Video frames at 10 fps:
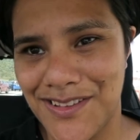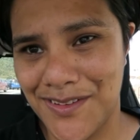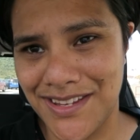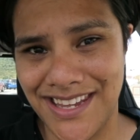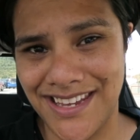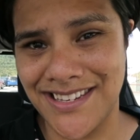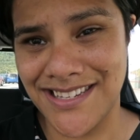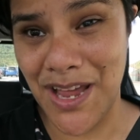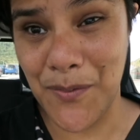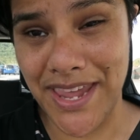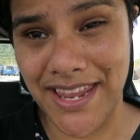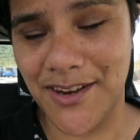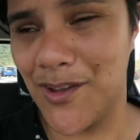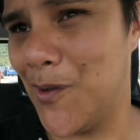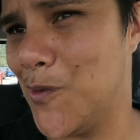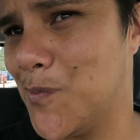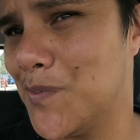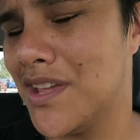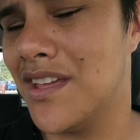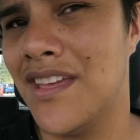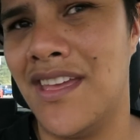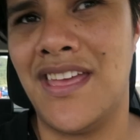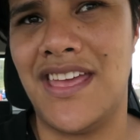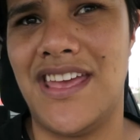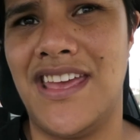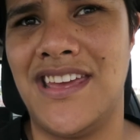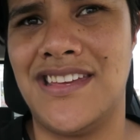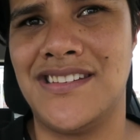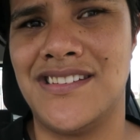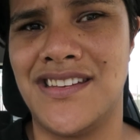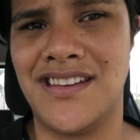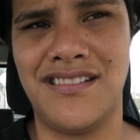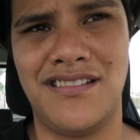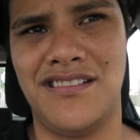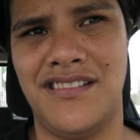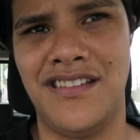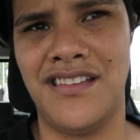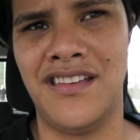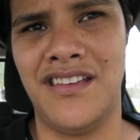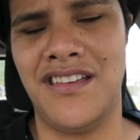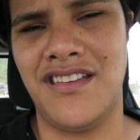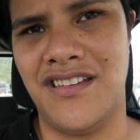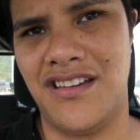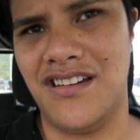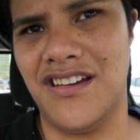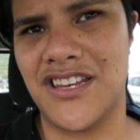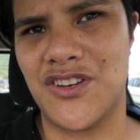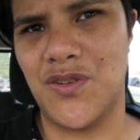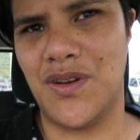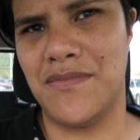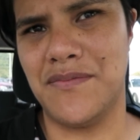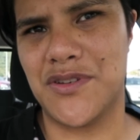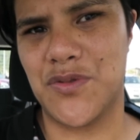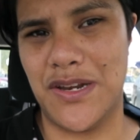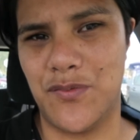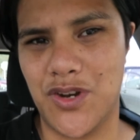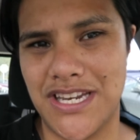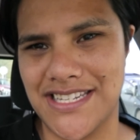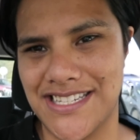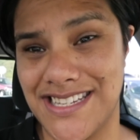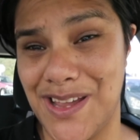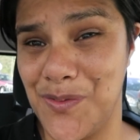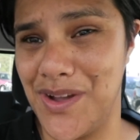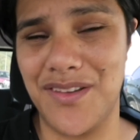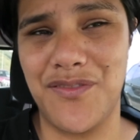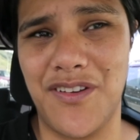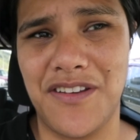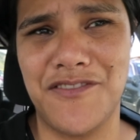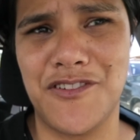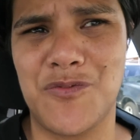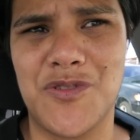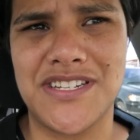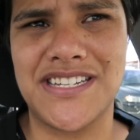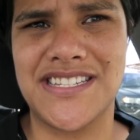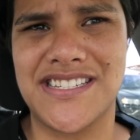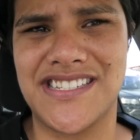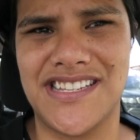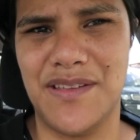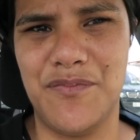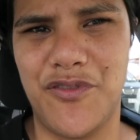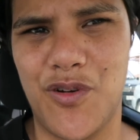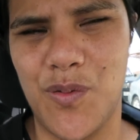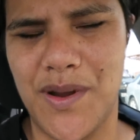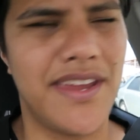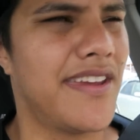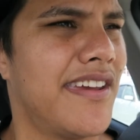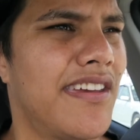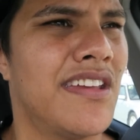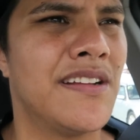So yeah, now we're headed home and I don't know, I'm in between wanting to stay away forever and wanting to sleep for a week.